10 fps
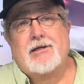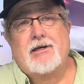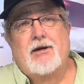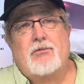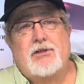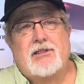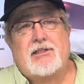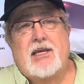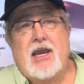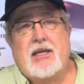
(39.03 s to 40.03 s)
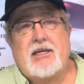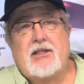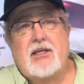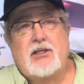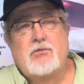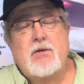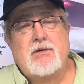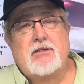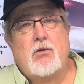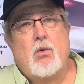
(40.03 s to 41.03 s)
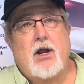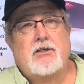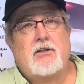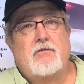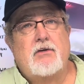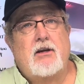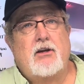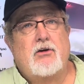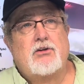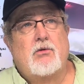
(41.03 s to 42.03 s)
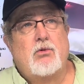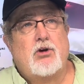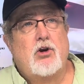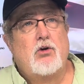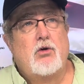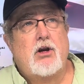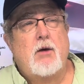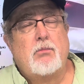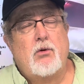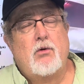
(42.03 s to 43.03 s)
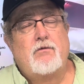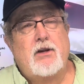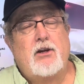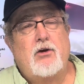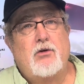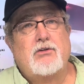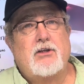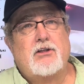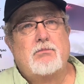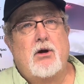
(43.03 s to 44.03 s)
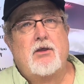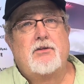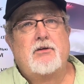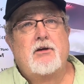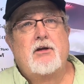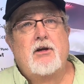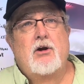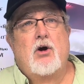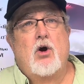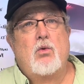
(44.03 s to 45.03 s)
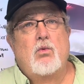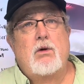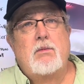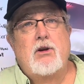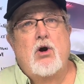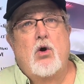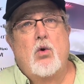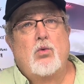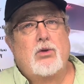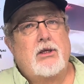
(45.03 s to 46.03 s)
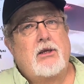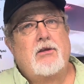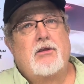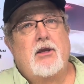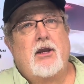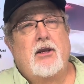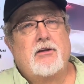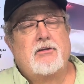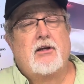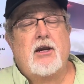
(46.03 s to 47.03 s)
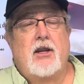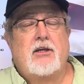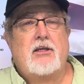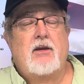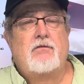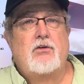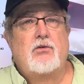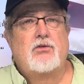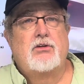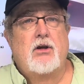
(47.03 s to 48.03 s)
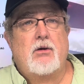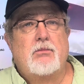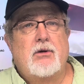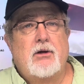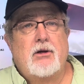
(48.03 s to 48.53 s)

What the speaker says: And we just can't get these women to watch the video. So we're going to do a couple of videos this month on women-only things to kind of give you some